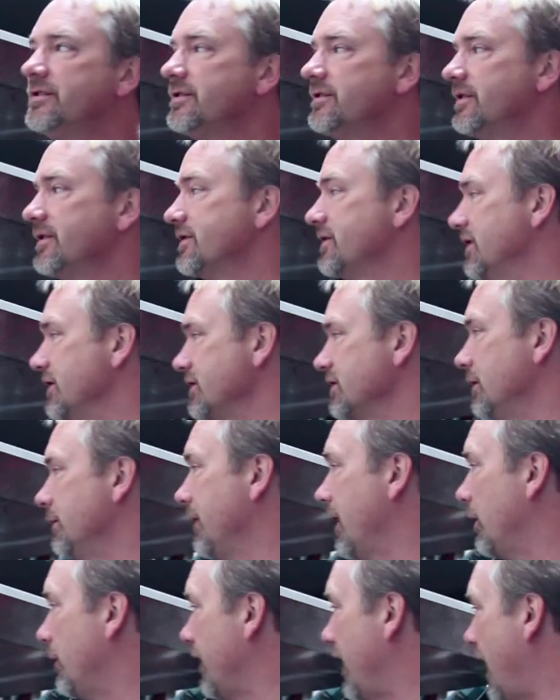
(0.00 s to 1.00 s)
is the system
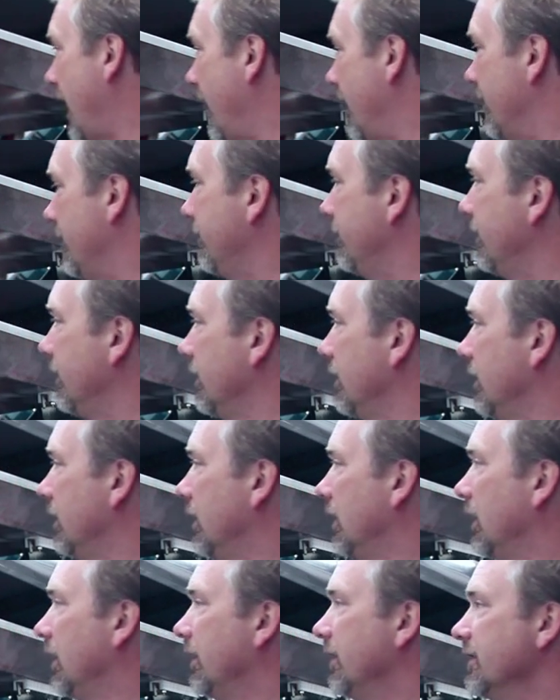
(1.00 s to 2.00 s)
that we have.
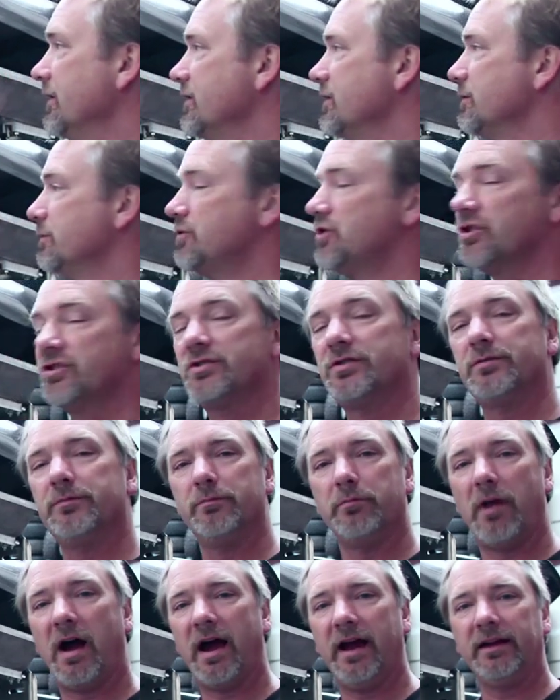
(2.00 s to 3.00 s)
This is just
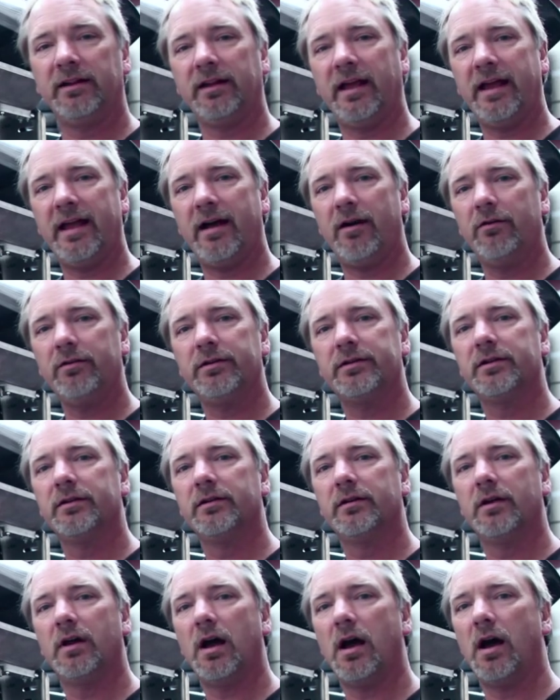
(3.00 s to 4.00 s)
my layout,
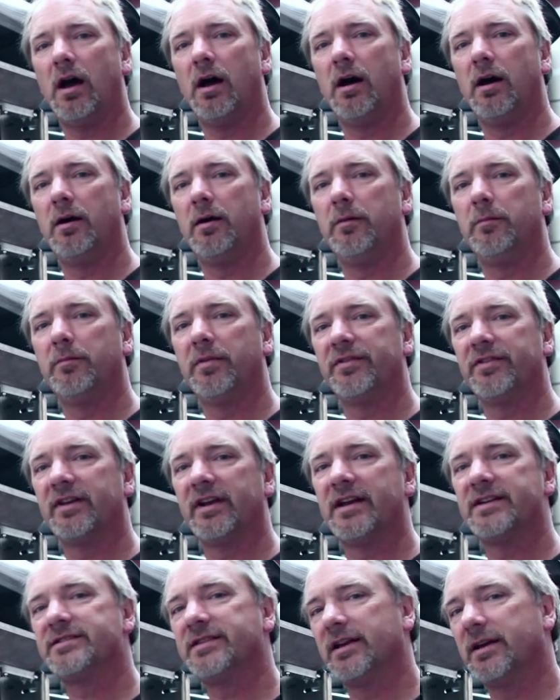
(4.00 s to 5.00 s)
but the
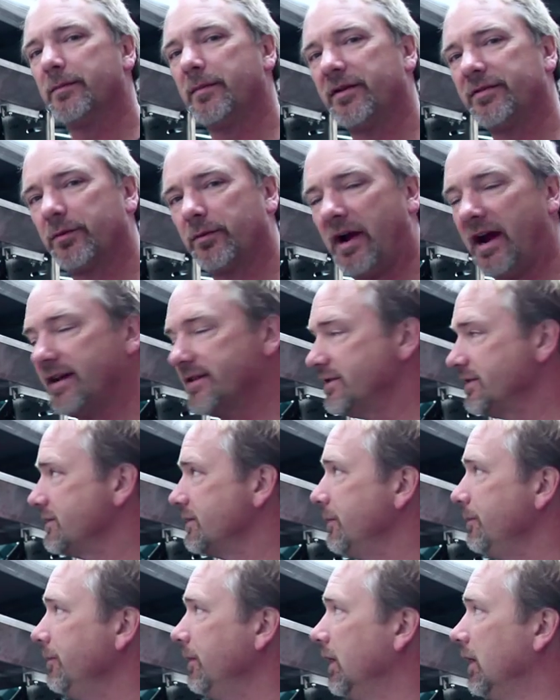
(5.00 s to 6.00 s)
nice thing about the rack
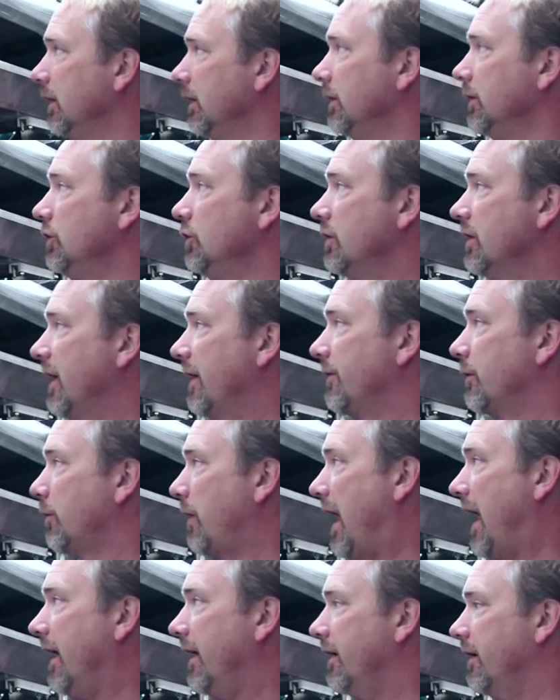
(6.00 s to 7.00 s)
system, you can have the
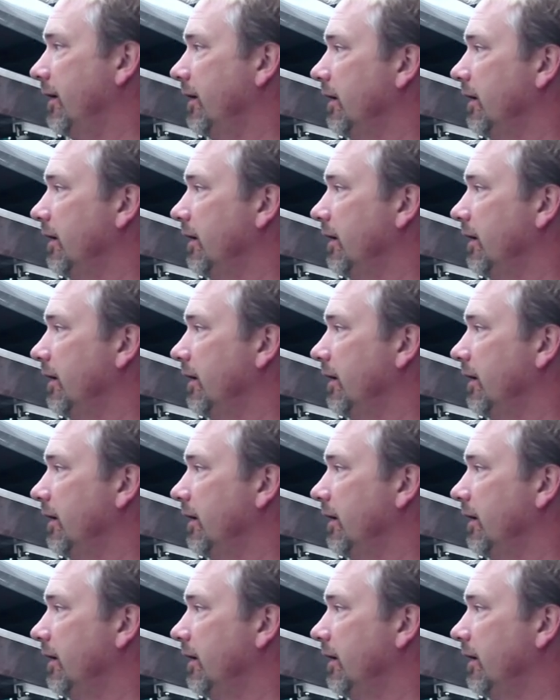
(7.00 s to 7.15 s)
rack